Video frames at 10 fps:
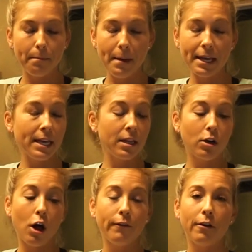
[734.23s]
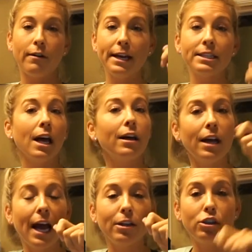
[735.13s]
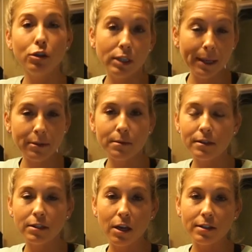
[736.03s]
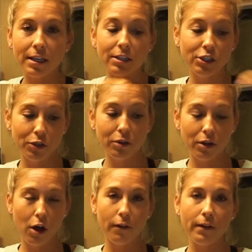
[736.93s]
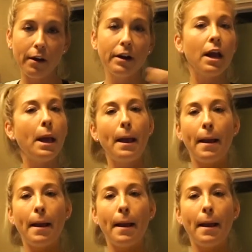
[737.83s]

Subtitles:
baking the cauliflower rice. I'll add 2 tablespoons of salsa to the cauliflower